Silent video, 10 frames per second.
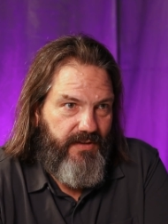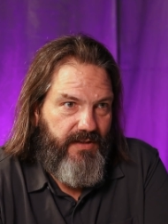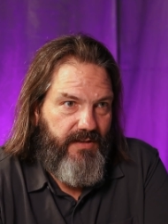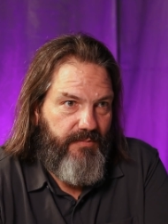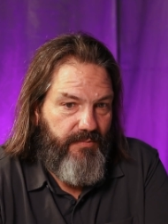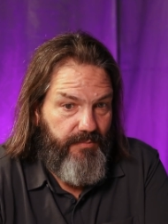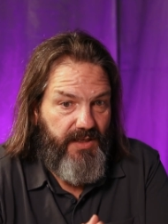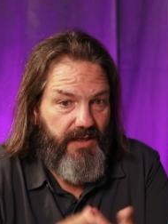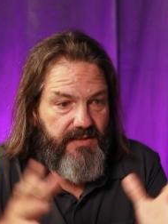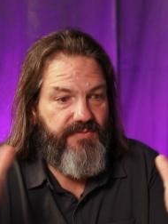yeah.
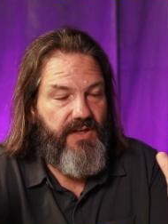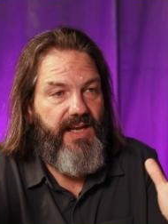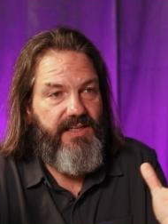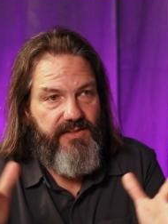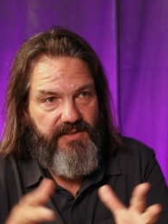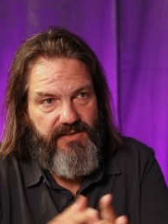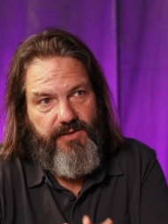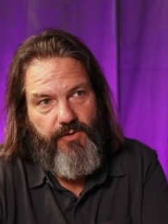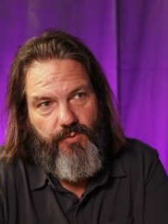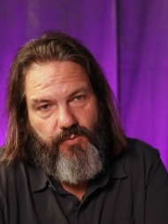because of connections.
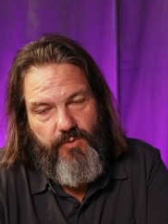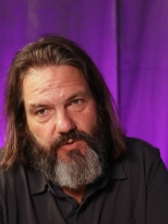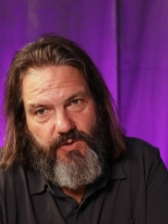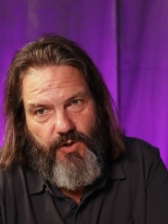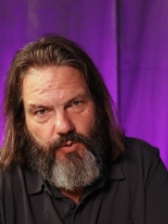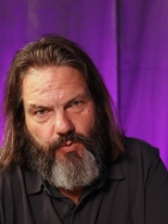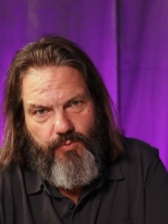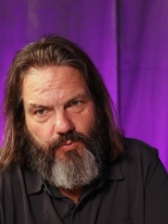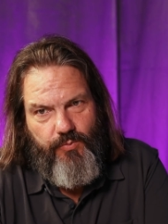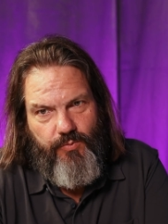So
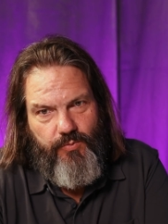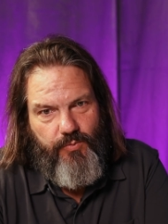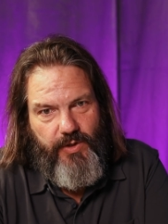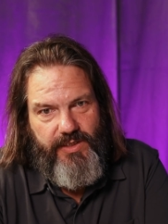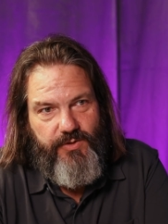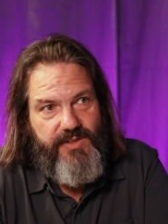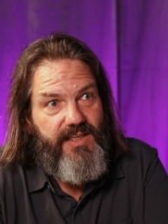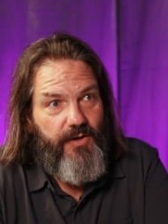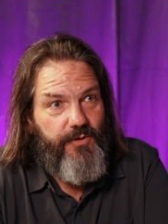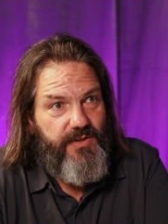so when you see
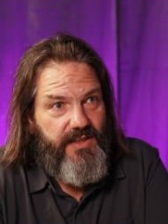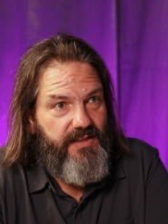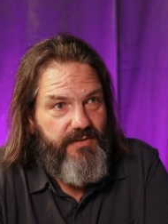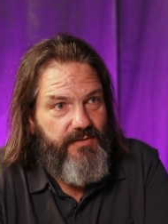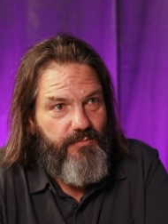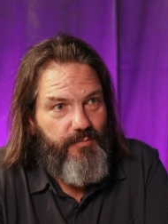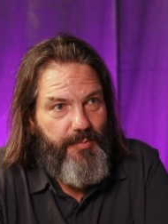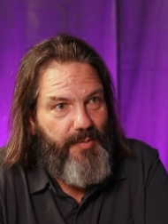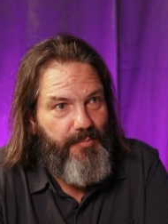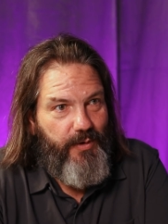those things,
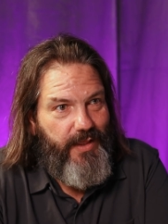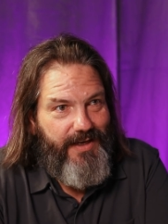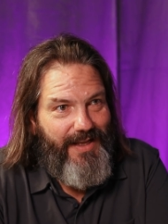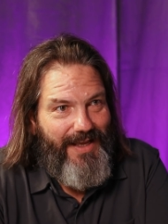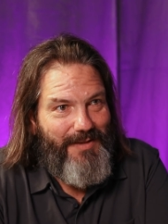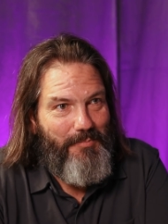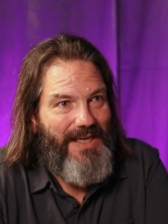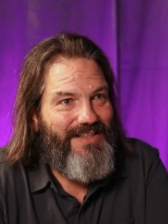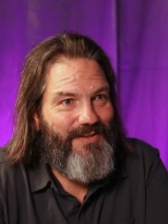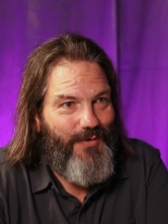remember that at the
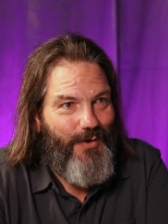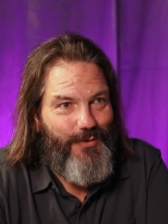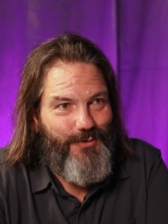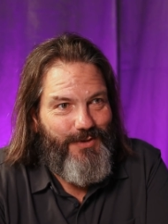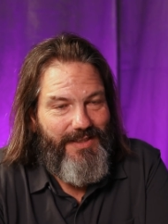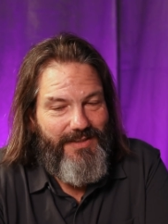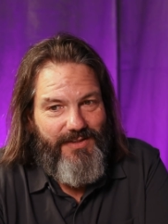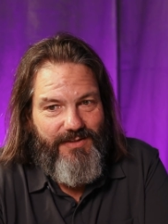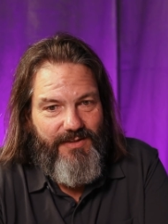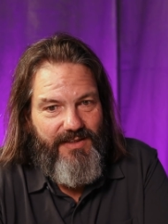base of all those things
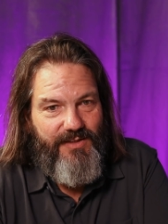is is